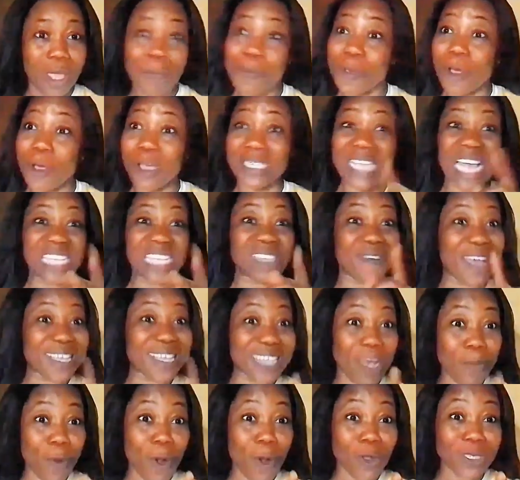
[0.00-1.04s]
Because as far
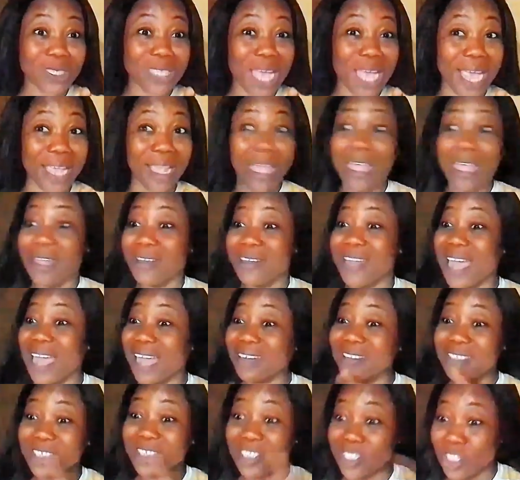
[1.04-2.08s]
as I'm concerned,
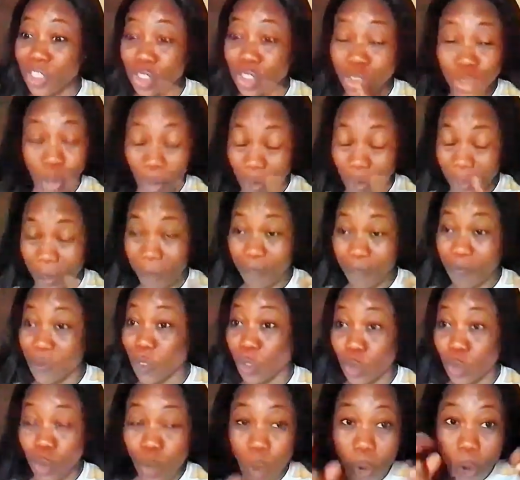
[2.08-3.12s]
their decision,
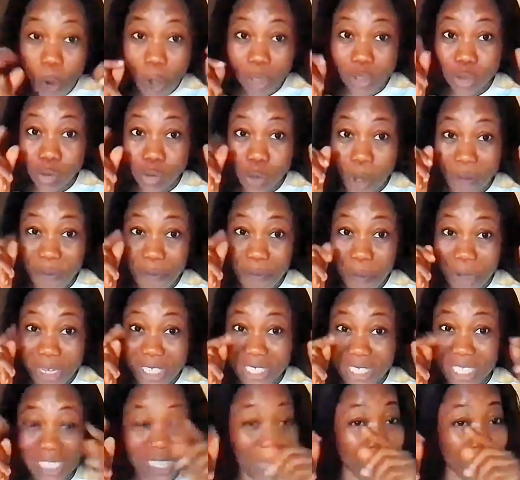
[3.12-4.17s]
the so-called tough
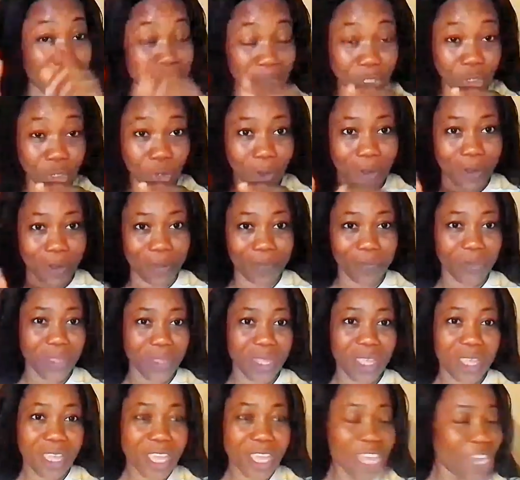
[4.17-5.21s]
policies and measures,
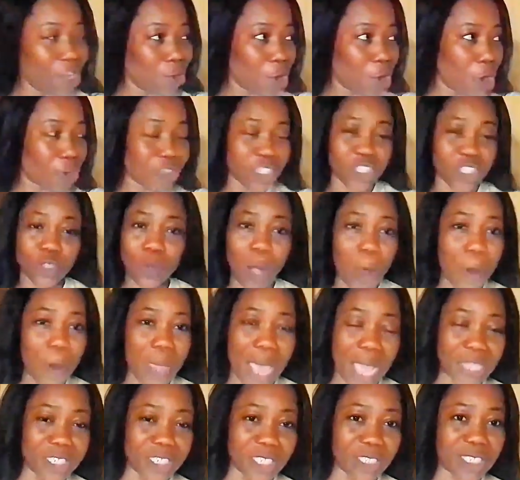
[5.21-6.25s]
it no reach the
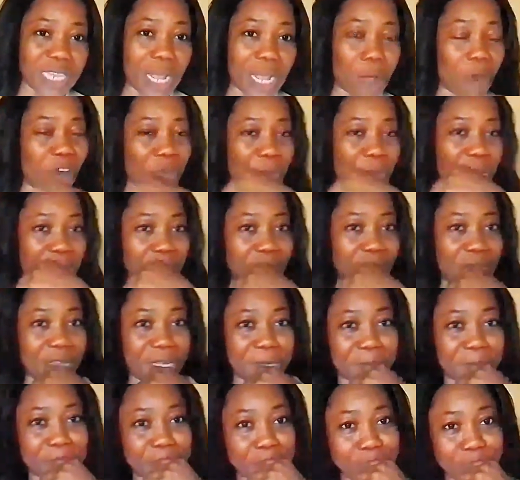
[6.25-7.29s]
way Argentina government take.